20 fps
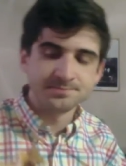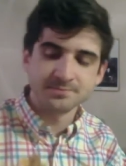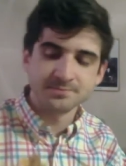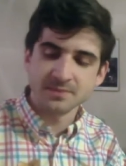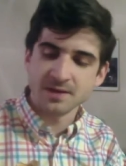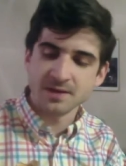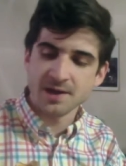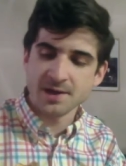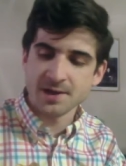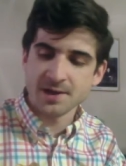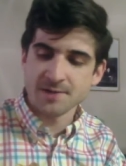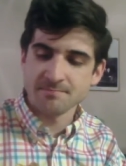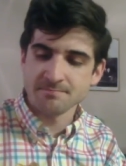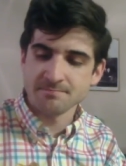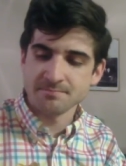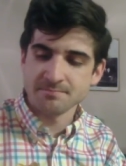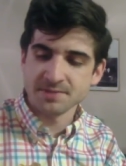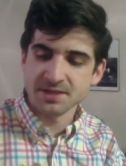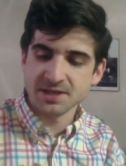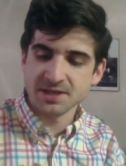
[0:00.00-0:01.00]
Um,
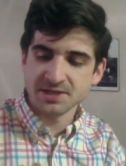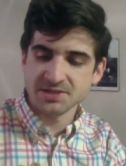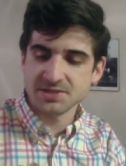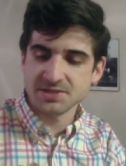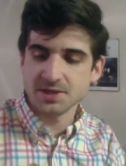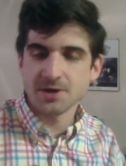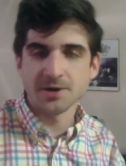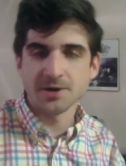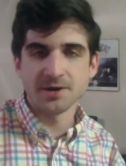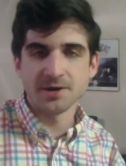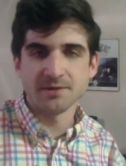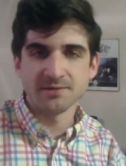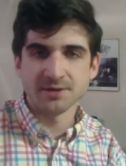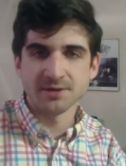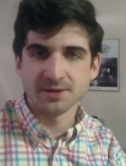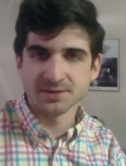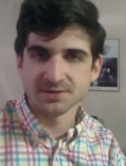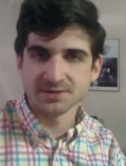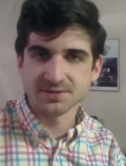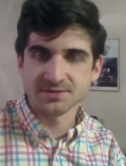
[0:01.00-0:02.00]
but the exterior of it
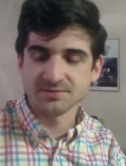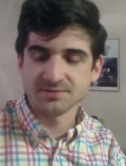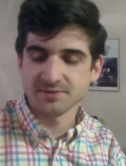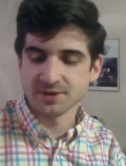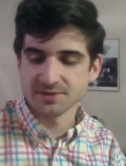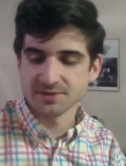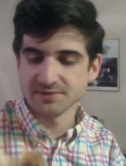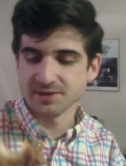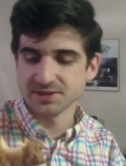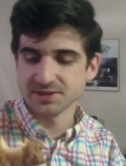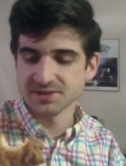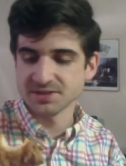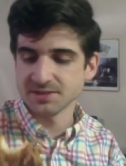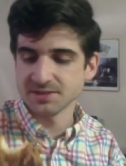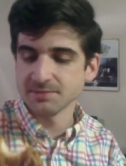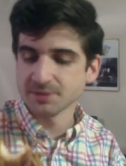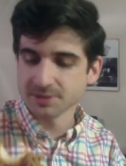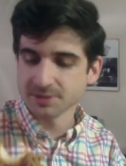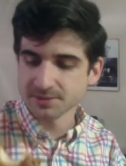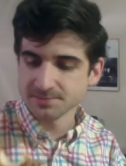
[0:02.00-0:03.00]
is, is very, very
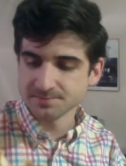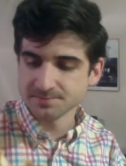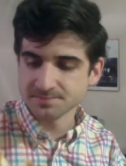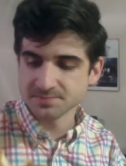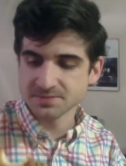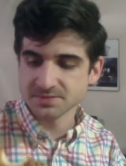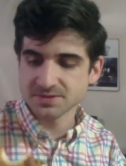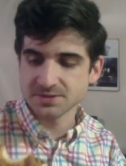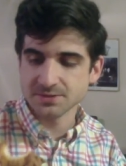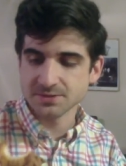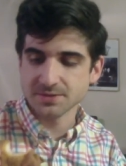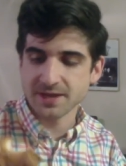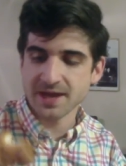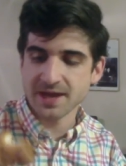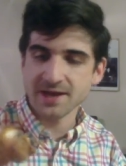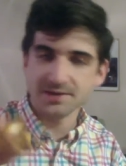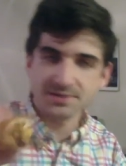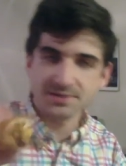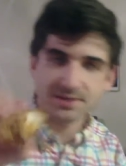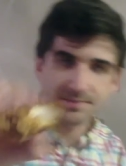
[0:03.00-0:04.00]
similar to
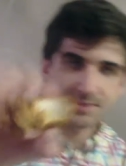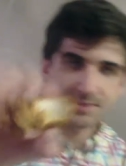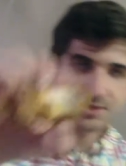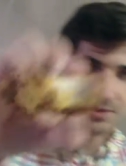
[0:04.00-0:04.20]
that. I mean, you